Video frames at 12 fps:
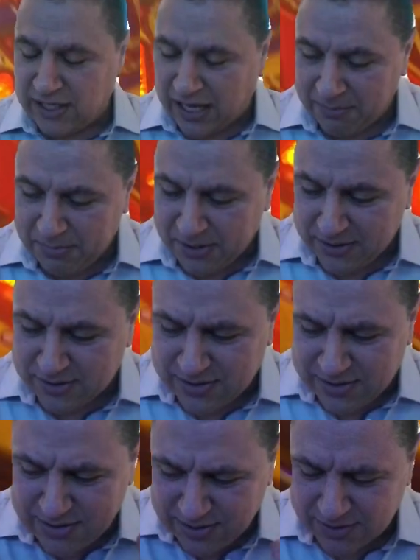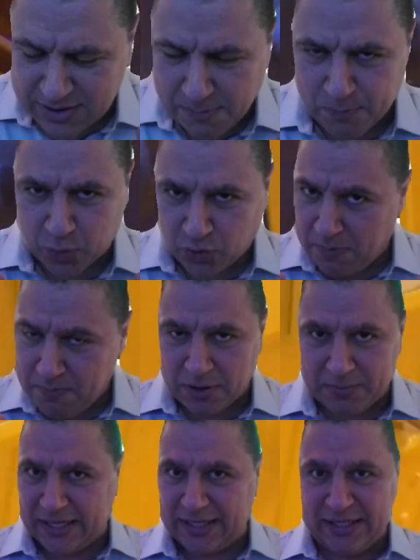I mean, the
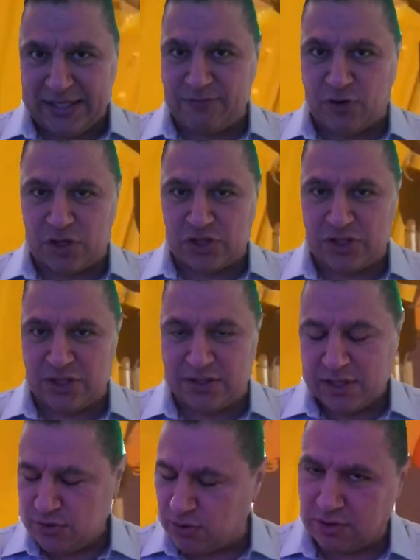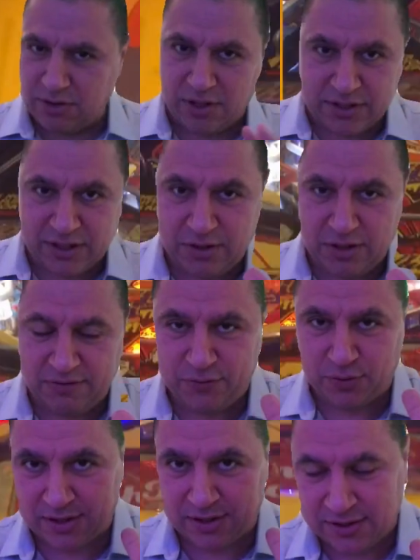premium and LE version, you're lucky if you
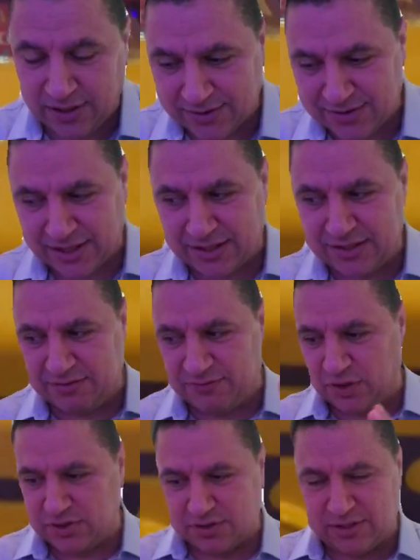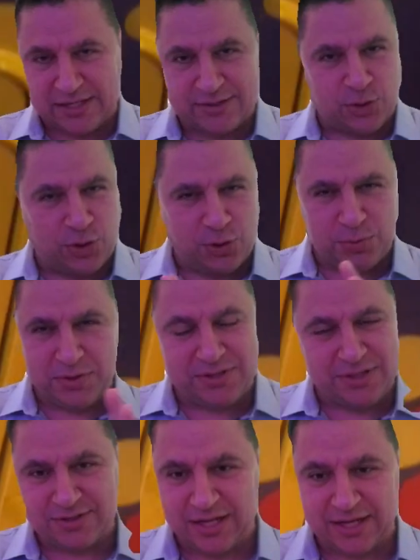can get the LE version. That's the only
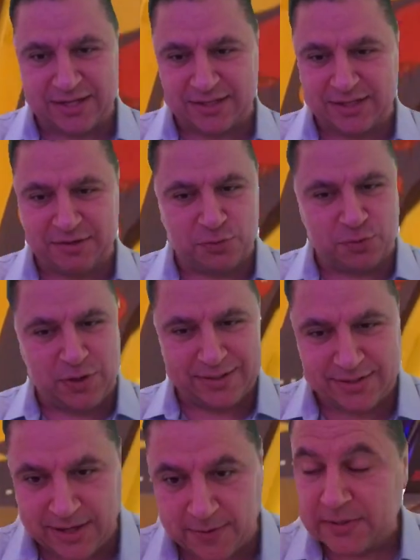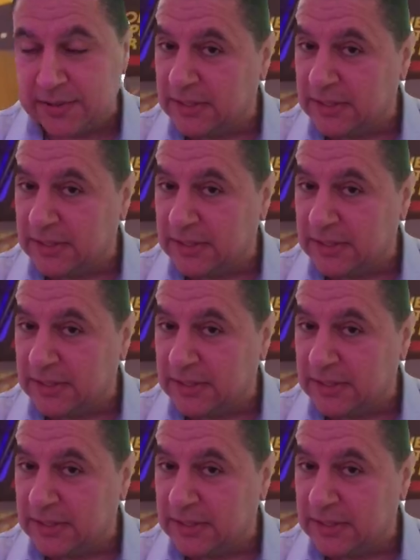detail I can give you right now.